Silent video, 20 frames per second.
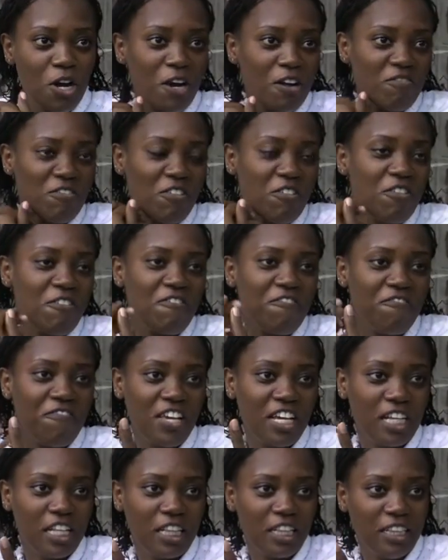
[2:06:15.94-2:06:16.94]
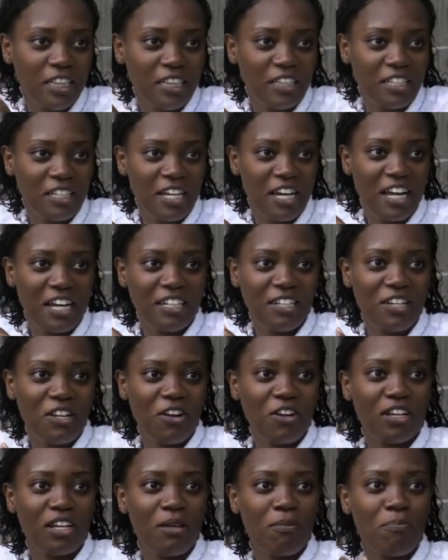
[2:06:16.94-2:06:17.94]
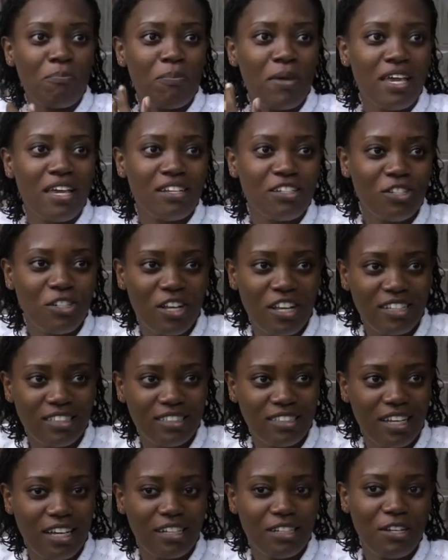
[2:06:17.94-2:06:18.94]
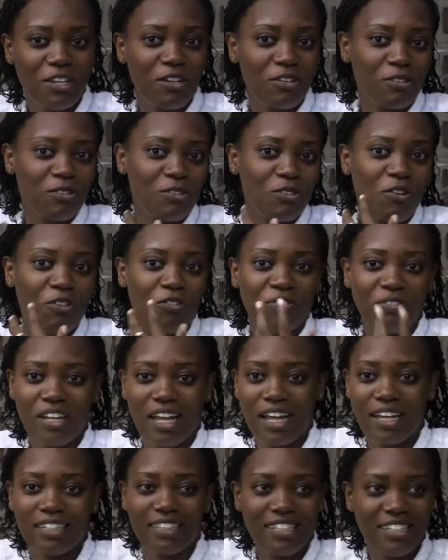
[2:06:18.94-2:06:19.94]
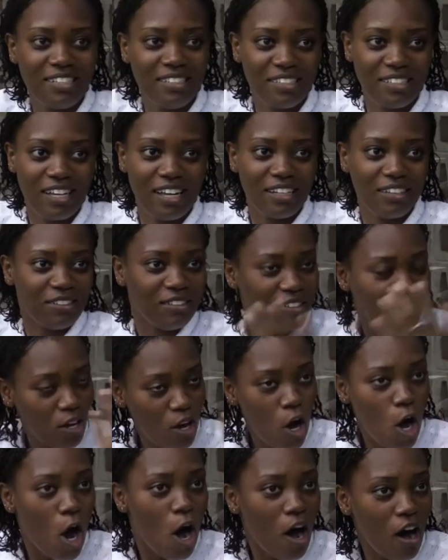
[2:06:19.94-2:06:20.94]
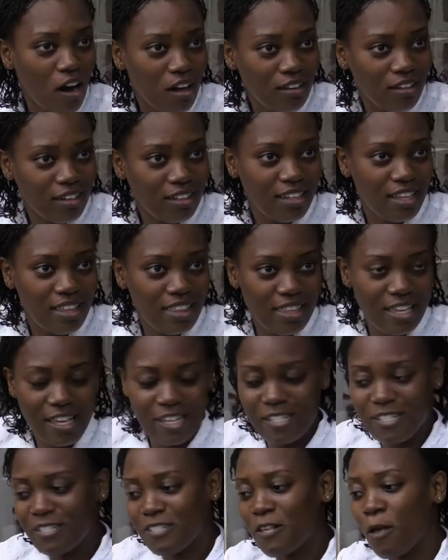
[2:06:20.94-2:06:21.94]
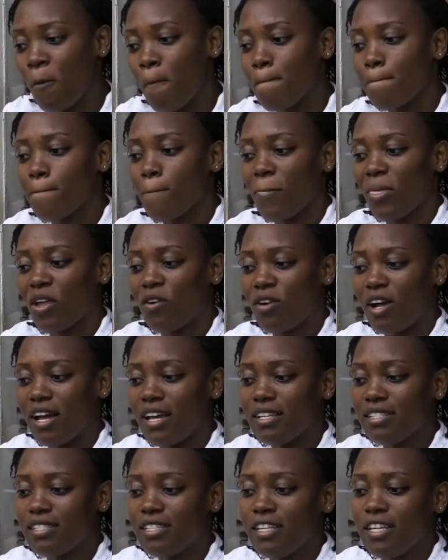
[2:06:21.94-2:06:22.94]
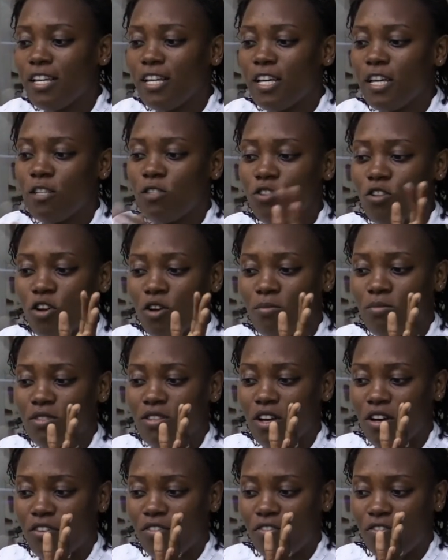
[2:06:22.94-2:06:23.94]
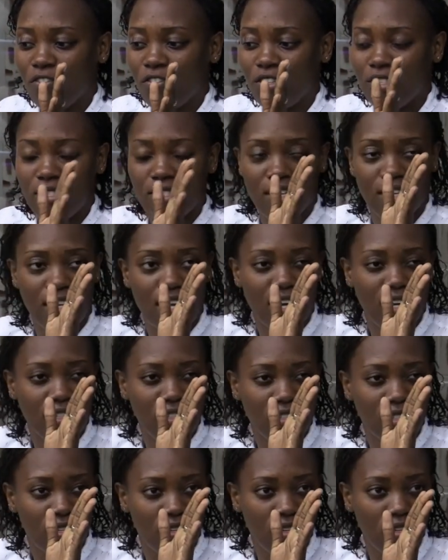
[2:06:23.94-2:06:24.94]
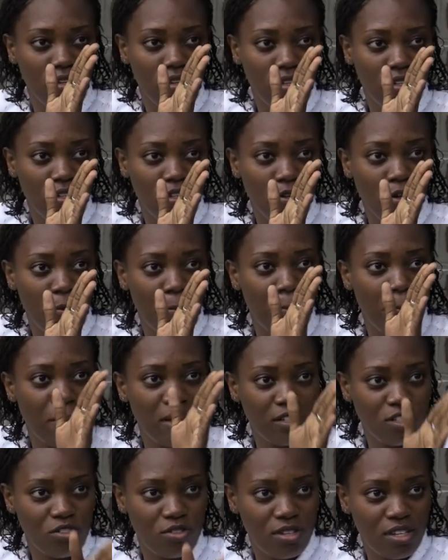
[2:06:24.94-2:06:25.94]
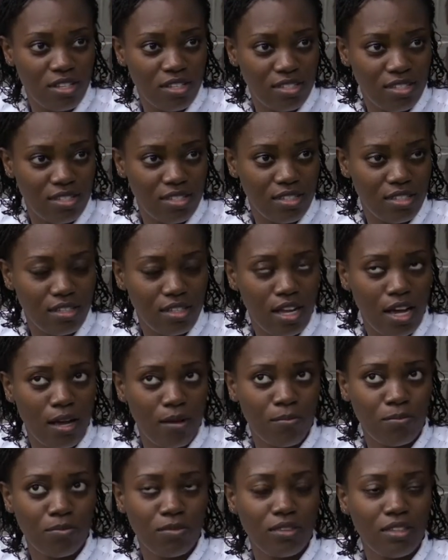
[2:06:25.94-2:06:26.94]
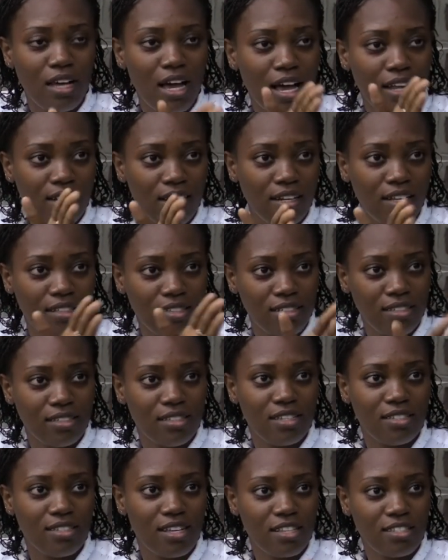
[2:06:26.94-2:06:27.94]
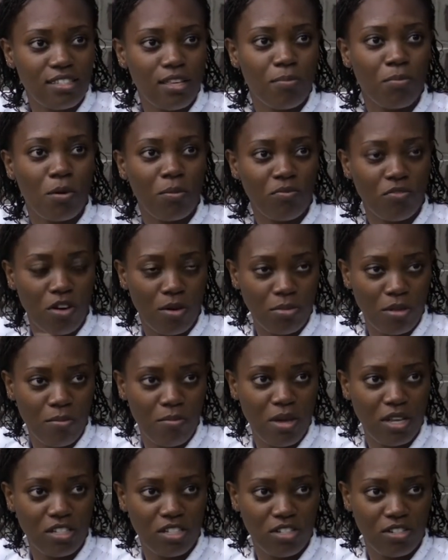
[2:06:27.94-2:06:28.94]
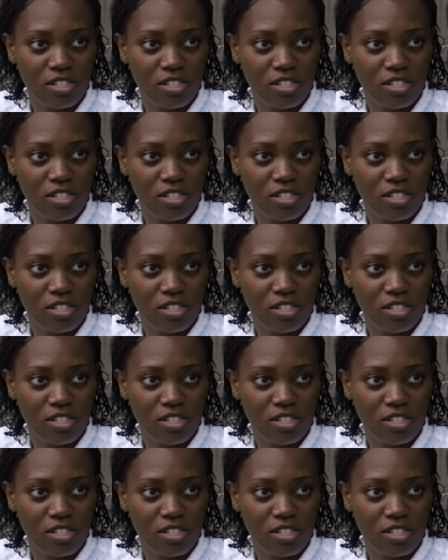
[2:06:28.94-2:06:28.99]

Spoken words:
are very fickle and they're impatient and they're stuff like this and all other things, right? In terms of, you said that metrics, the analytics is a step up from the metrics.